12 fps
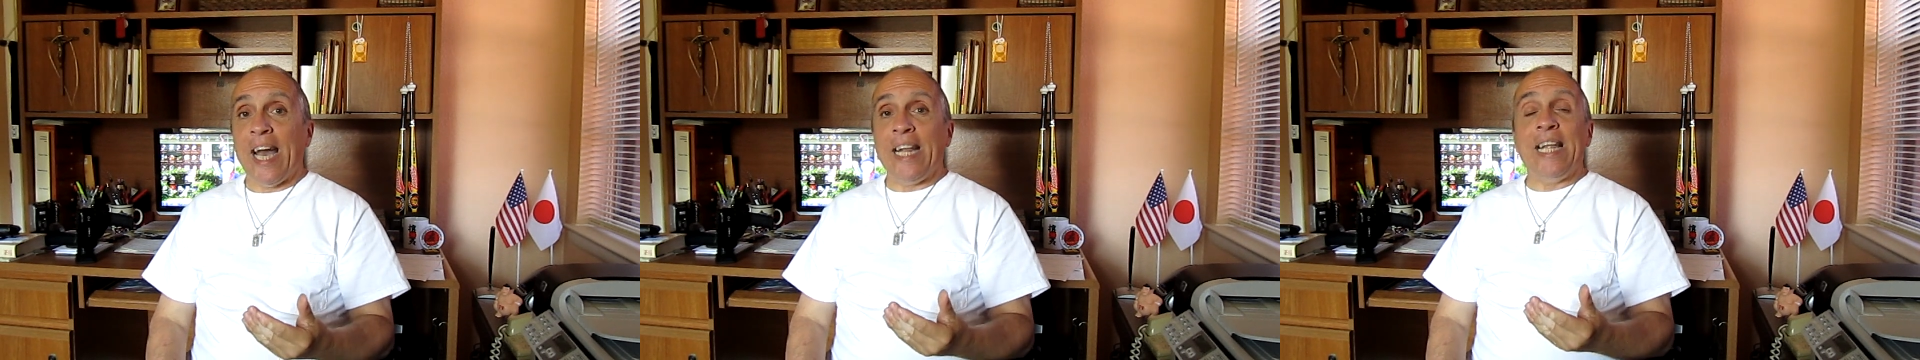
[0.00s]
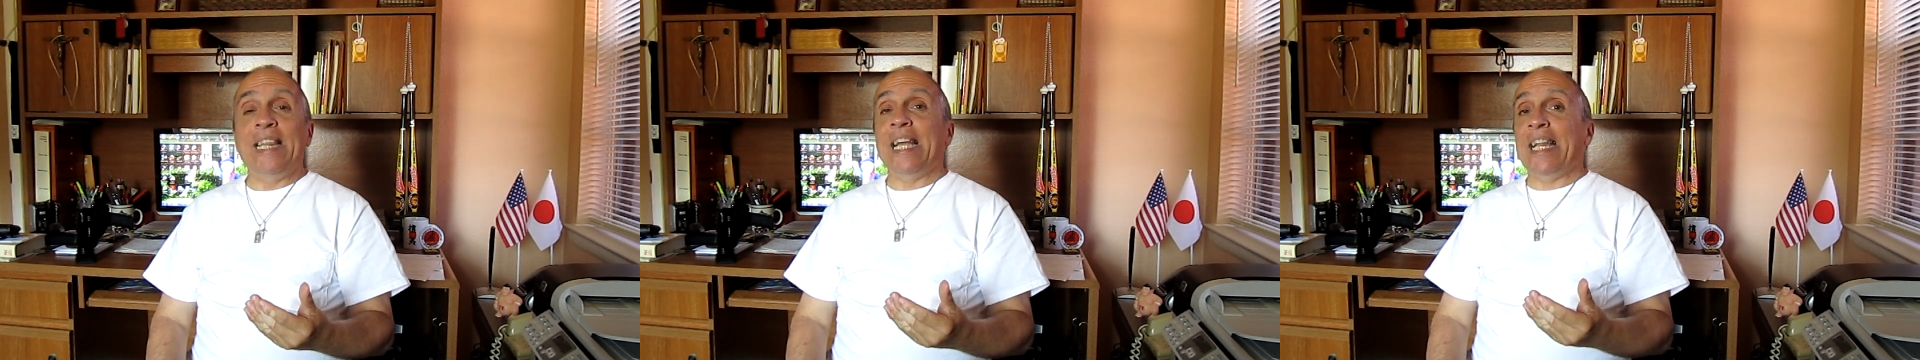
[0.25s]

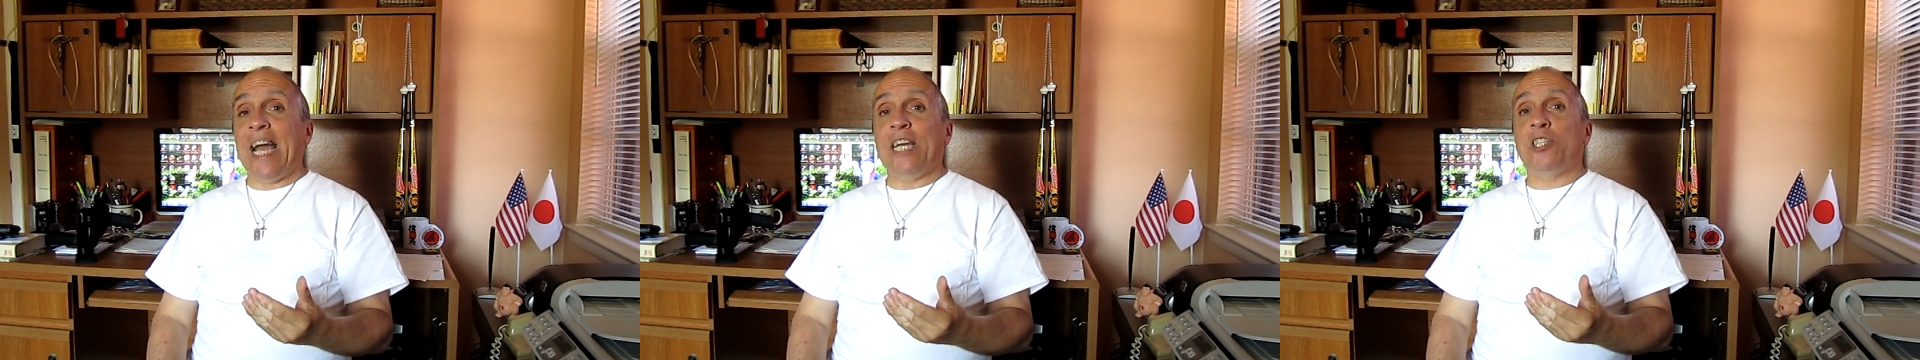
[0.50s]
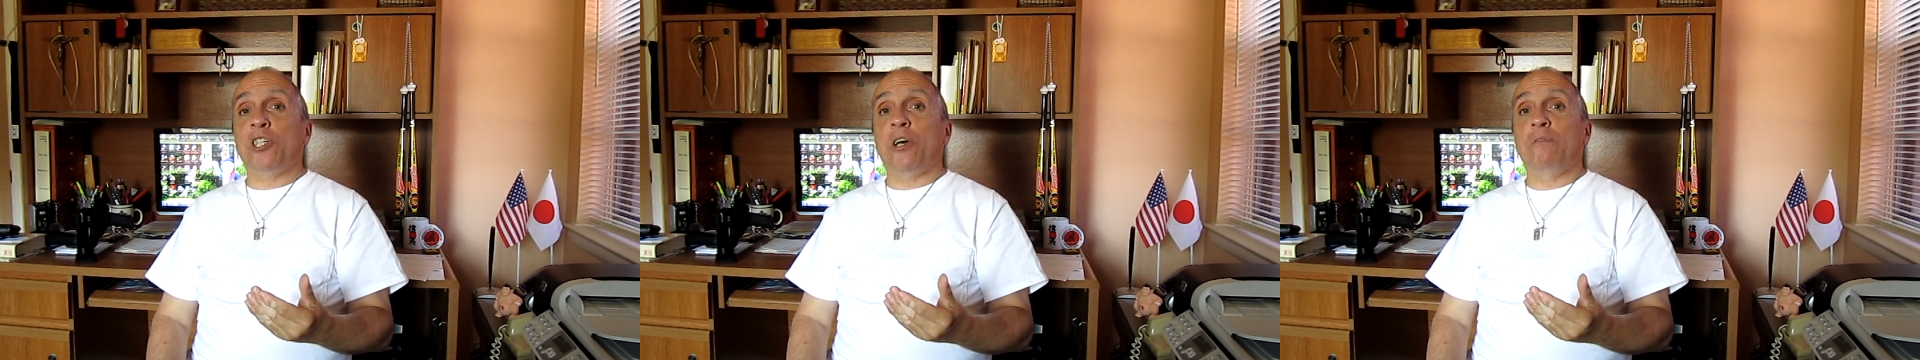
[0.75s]
and in the
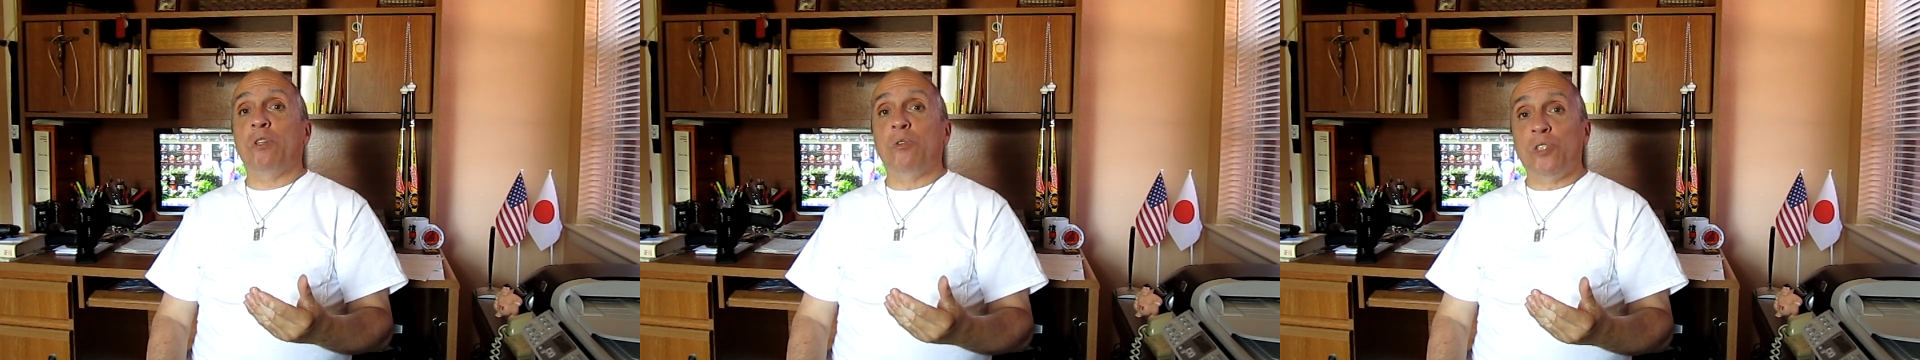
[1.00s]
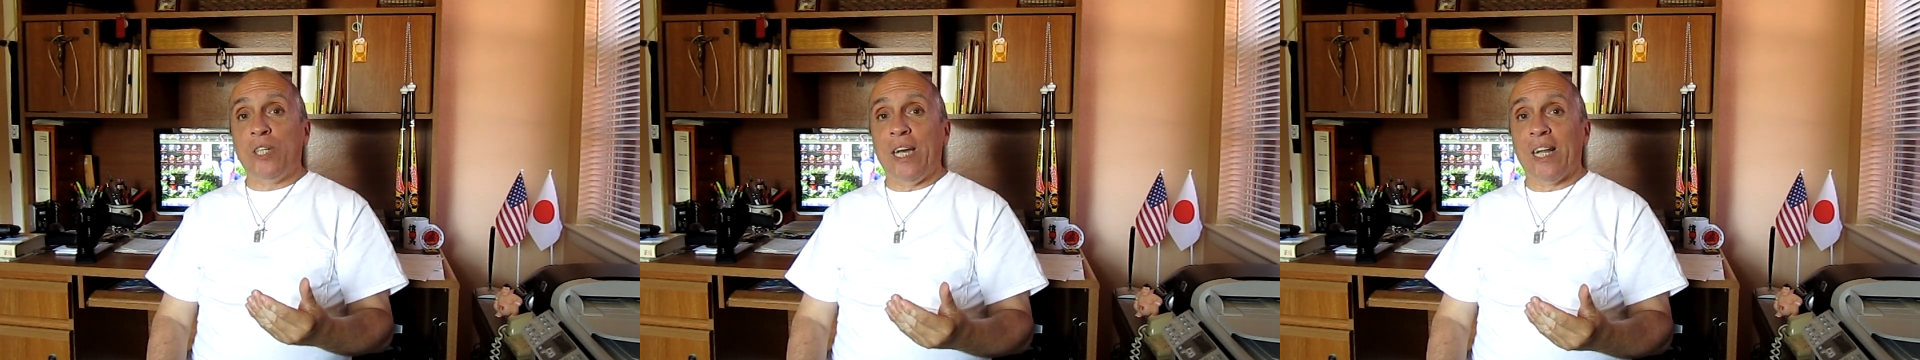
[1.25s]
nation of
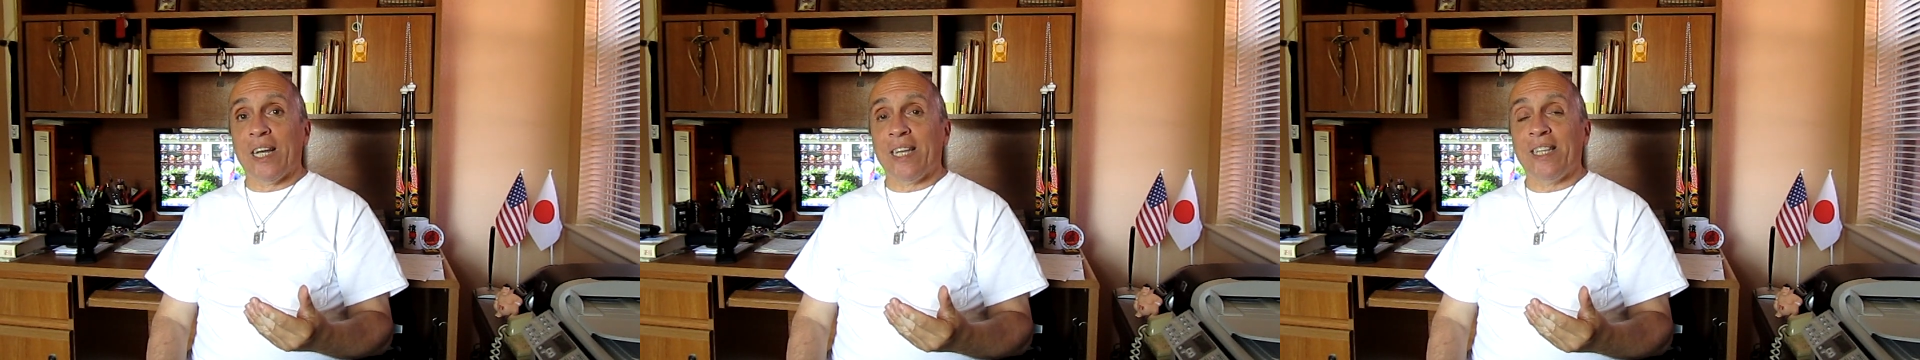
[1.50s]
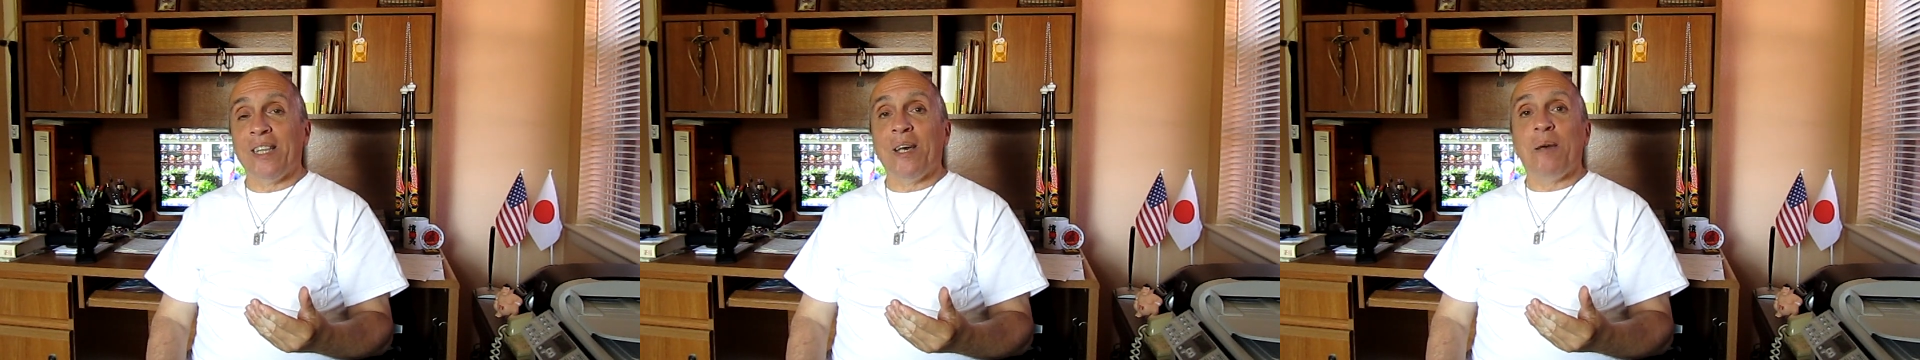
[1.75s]
New
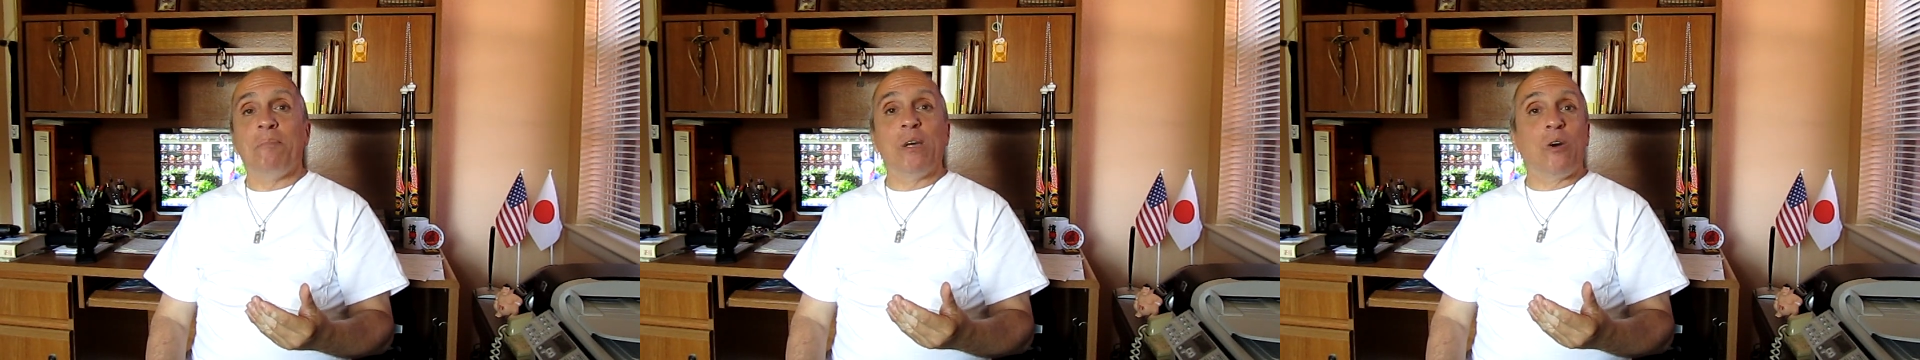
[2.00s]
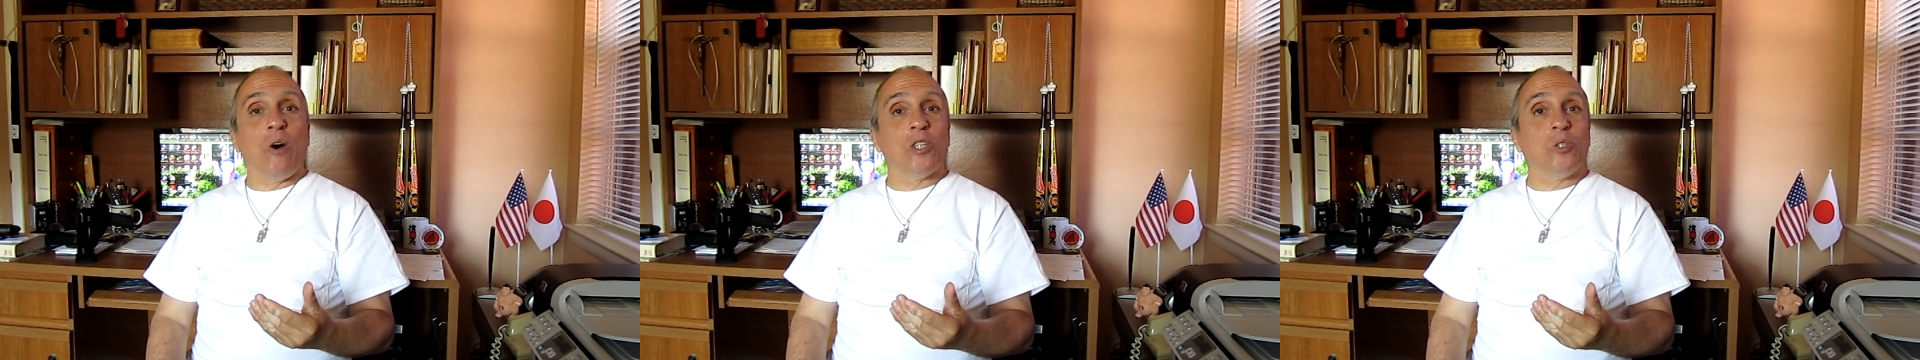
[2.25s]
Zealand,
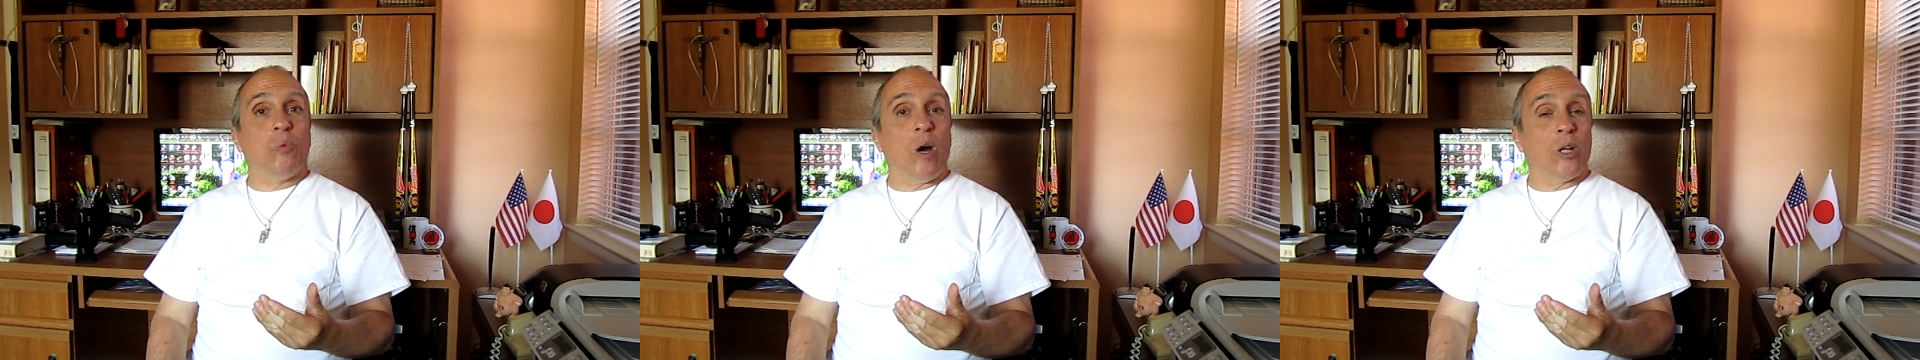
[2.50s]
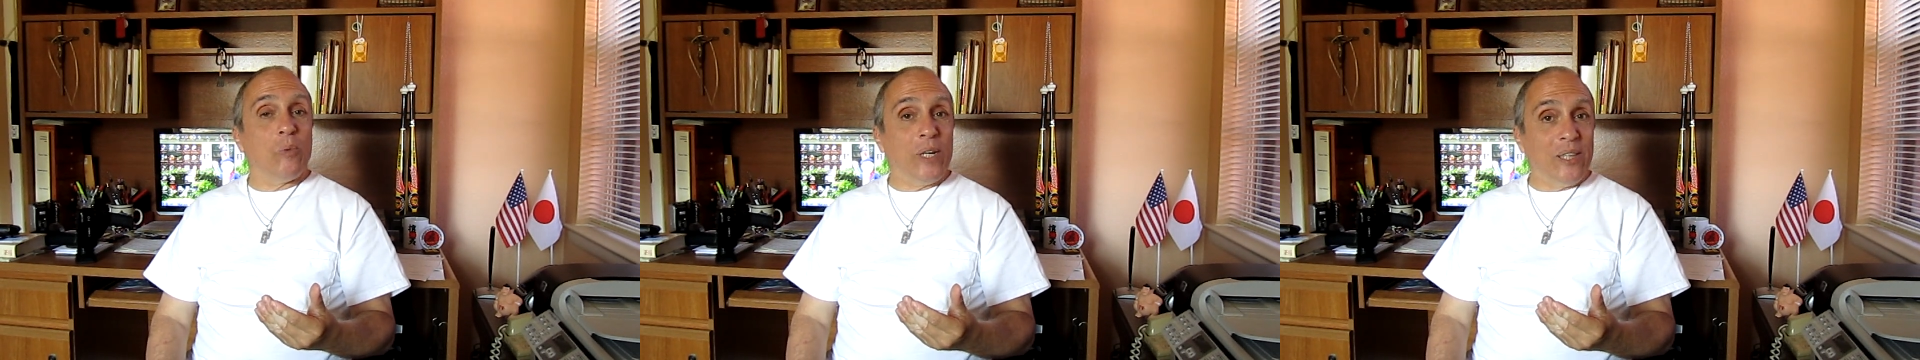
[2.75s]
because
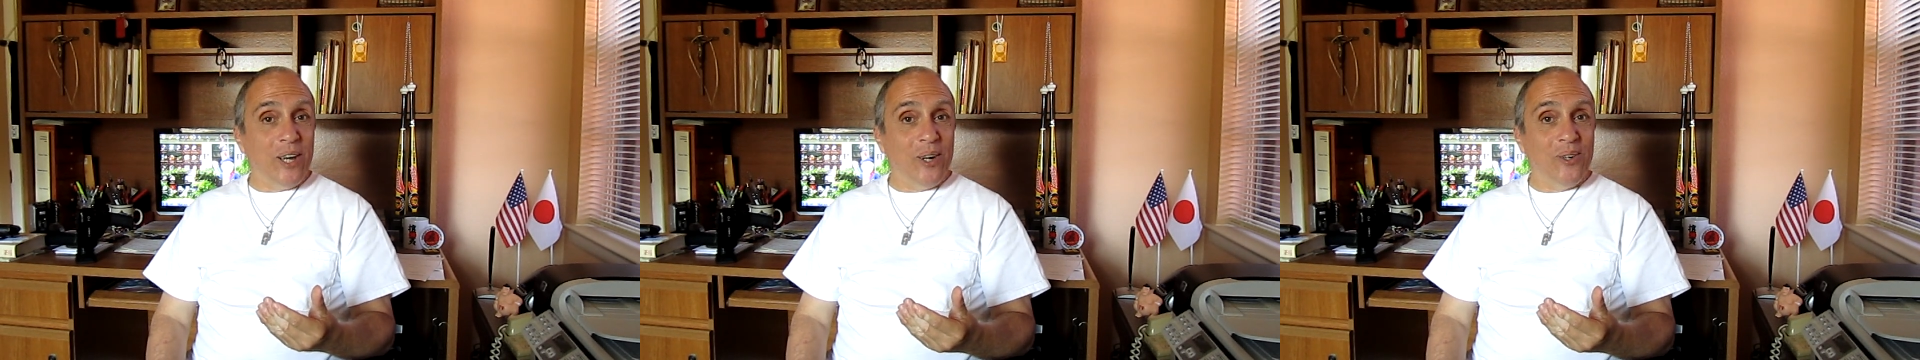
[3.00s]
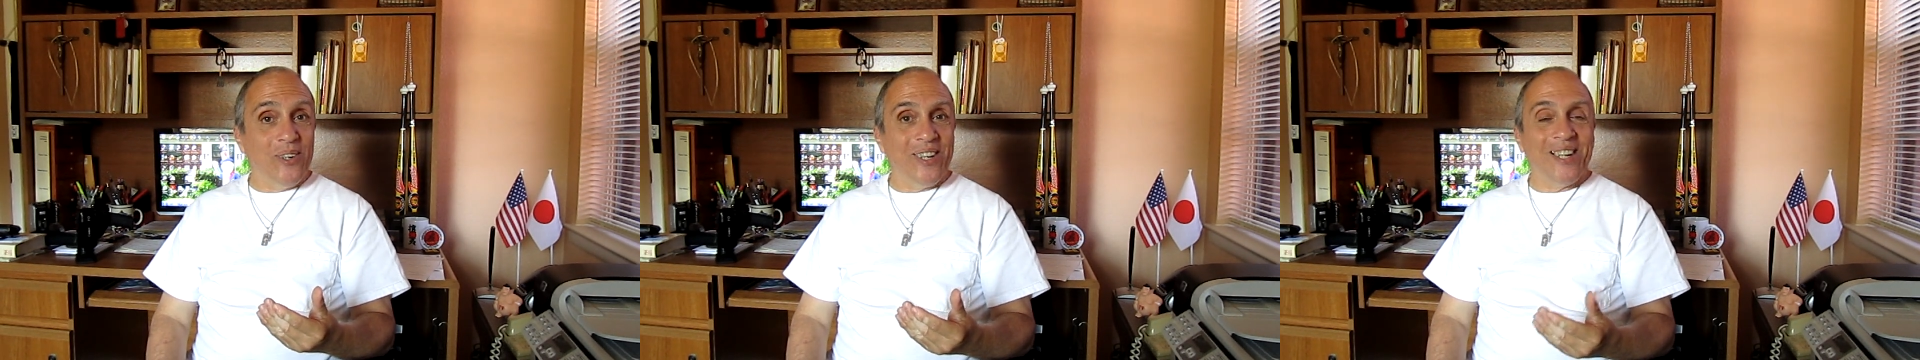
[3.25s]
what do we
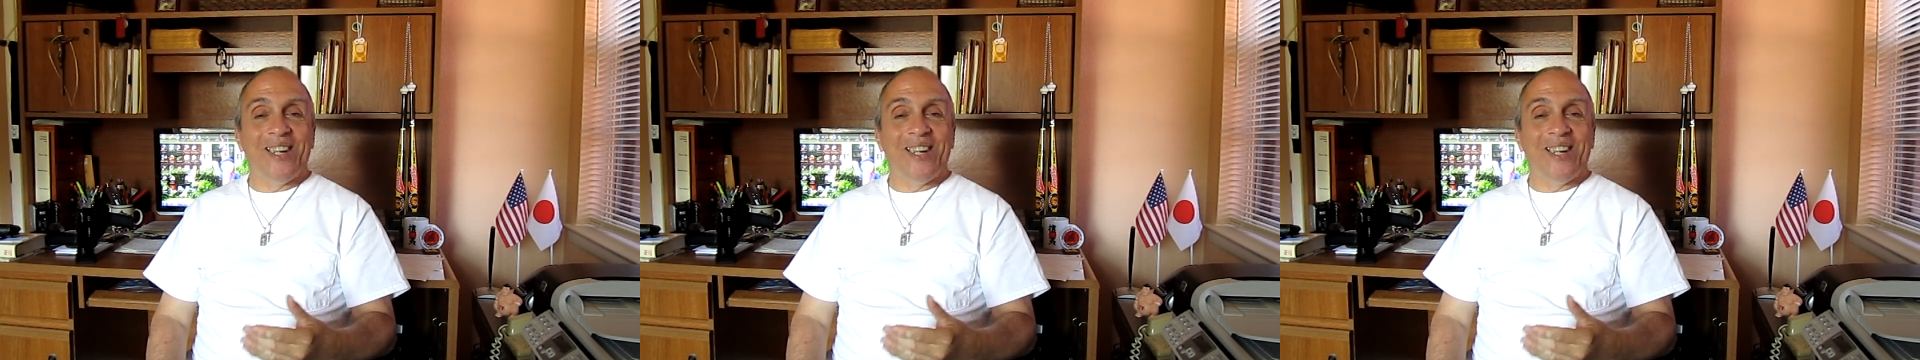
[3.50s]
do?